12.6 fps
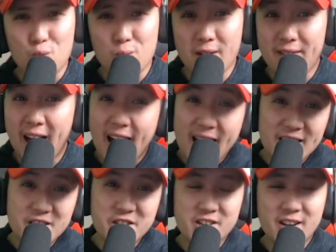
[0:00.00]
we have
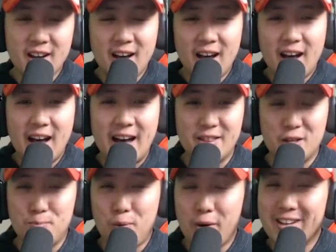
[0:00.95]
Ashe. At
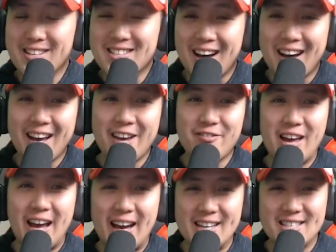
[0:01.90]
this point in time,
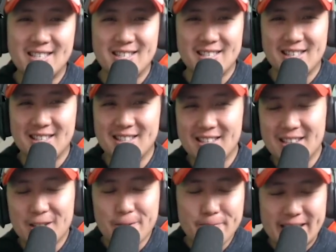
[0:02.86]
Ashe is a
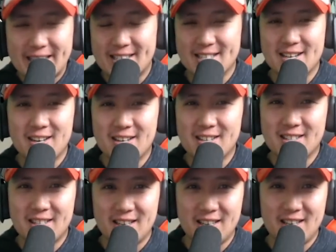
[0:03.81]
little bit on
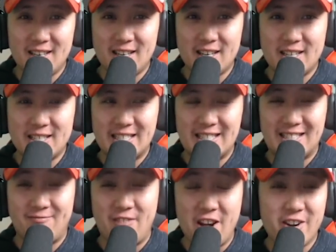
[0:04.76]
the
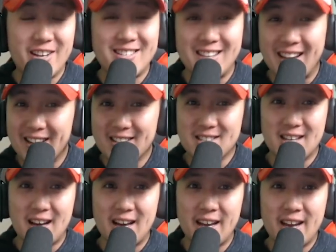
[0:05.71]
very dated
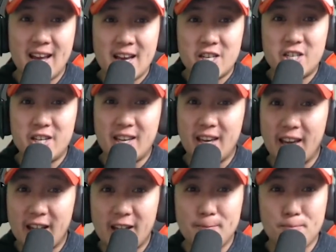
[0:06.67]
side. She
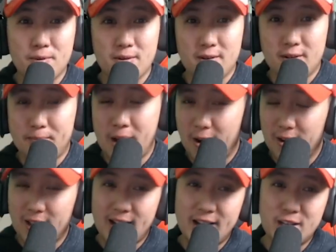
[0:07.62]
can
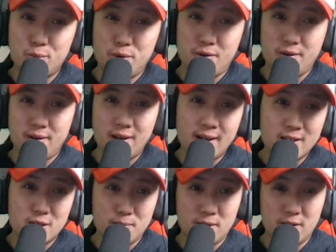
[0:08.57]
paralyze with her
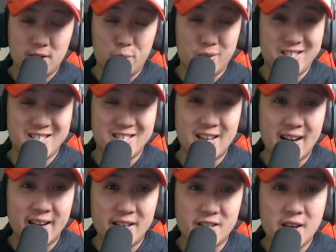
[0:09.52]
EX ability, which is
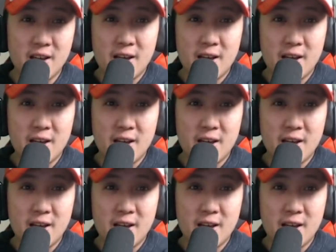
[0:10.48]
nice,